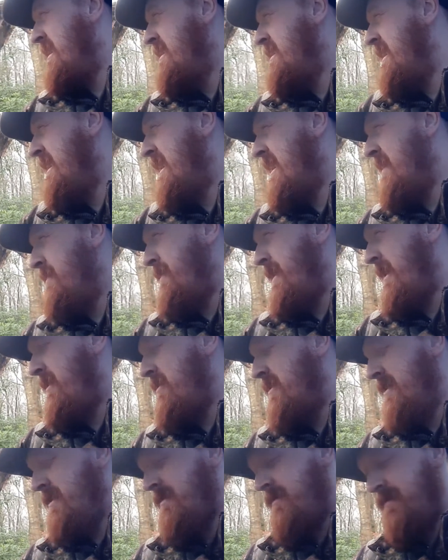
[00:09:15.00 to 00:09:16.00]
thinking about
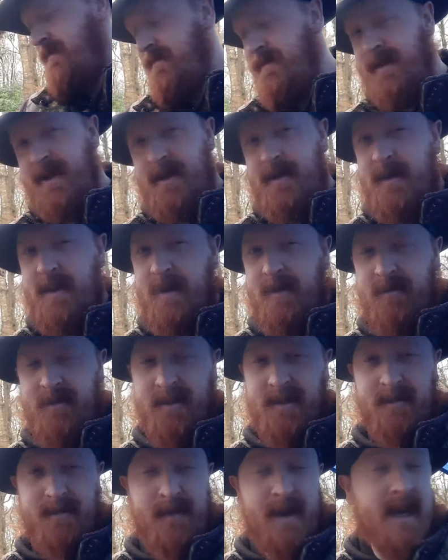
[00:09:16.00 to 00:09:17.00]
it, doing it with
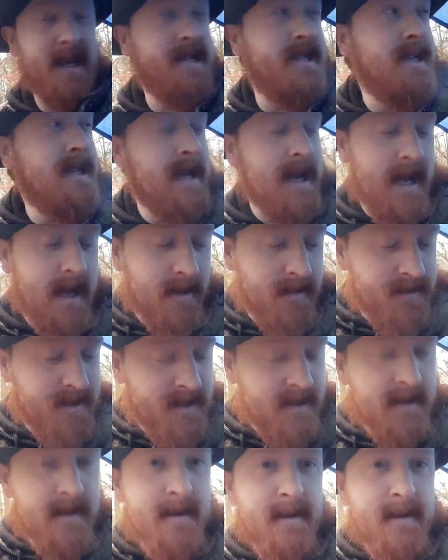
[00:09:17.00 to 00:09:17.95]
just basic nails.